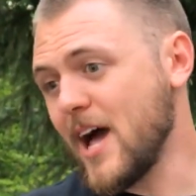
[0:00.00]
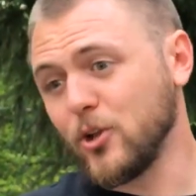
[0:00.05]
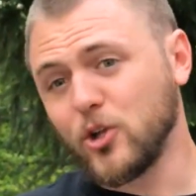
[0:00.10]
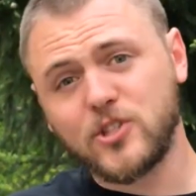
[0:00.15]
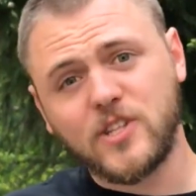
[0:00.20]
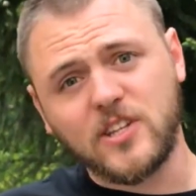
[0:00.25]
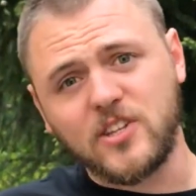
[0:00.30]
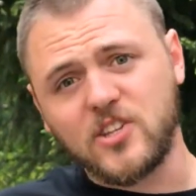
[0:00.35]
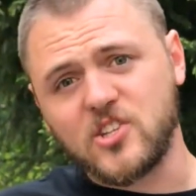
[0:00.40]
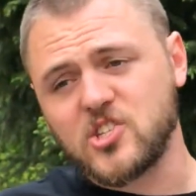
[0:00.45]

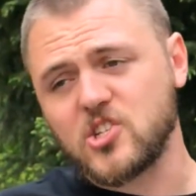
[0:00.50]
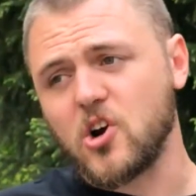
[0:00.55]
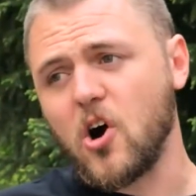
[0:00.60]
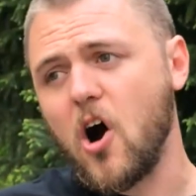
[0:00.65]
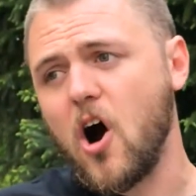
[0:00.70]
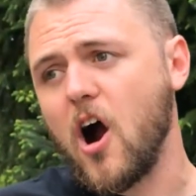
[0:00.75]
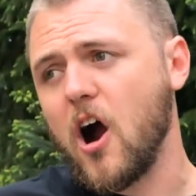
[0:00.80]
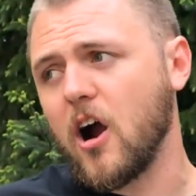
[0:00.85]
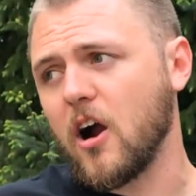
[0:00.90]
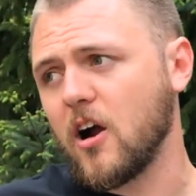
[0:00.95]
looked at this
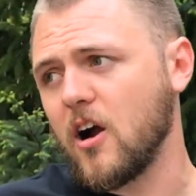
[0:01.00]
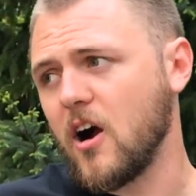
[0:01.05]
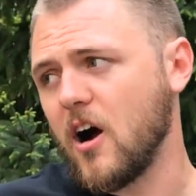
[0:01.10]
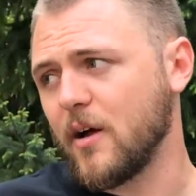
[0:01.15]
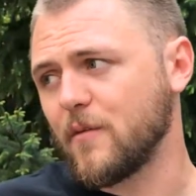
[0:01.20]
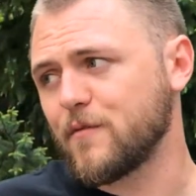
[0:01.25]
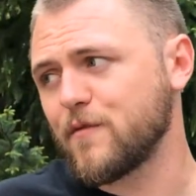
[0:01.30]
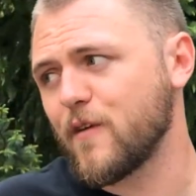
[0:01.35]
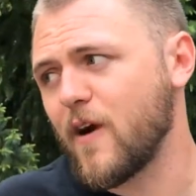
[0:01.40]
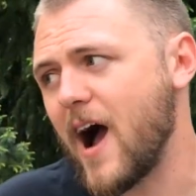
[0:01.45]
car
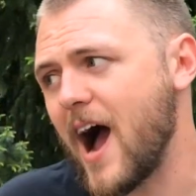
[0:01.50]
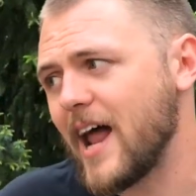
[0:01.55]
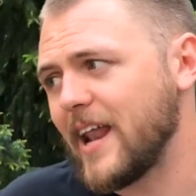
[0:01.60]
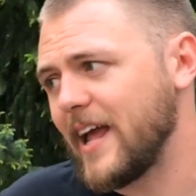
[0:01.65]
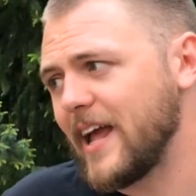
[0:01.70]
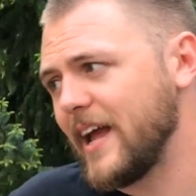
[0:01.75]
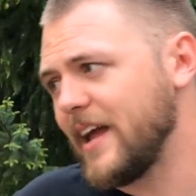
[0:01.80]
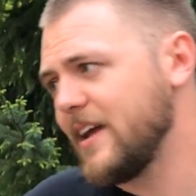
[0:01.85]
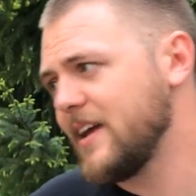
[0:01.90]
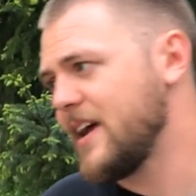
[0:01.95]
on
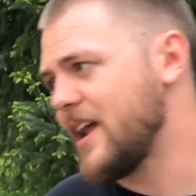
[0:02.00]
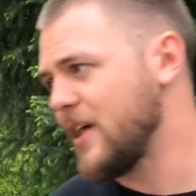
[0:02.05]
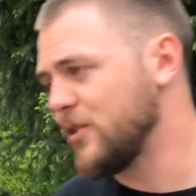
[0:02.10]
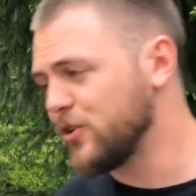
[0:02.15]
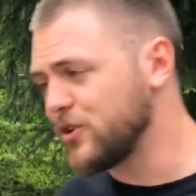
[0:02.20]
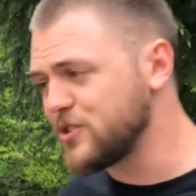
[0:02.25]
Friday. I